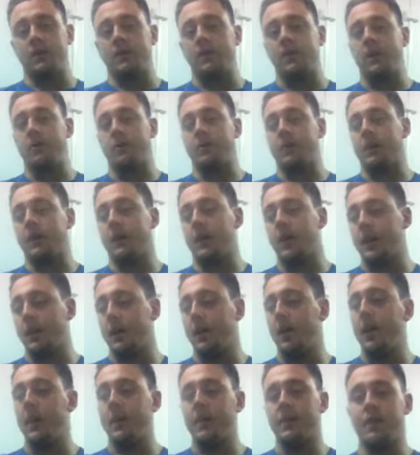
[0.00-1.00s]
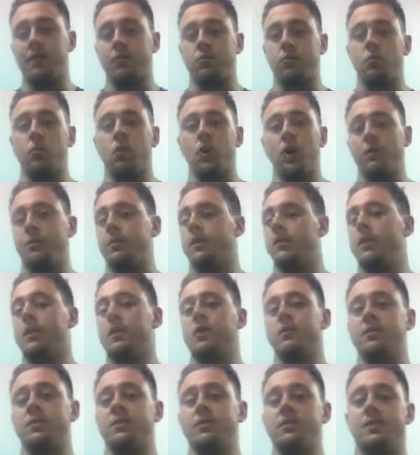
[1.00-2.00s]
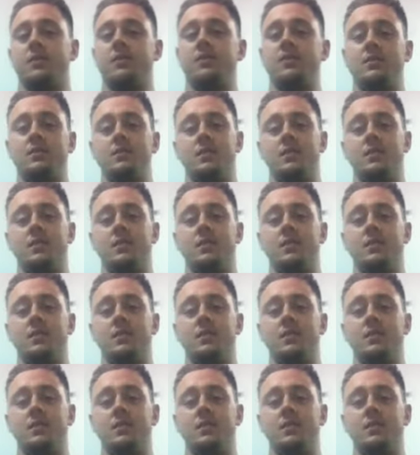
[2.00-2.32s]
attempt. Again, that's white. That could be 60,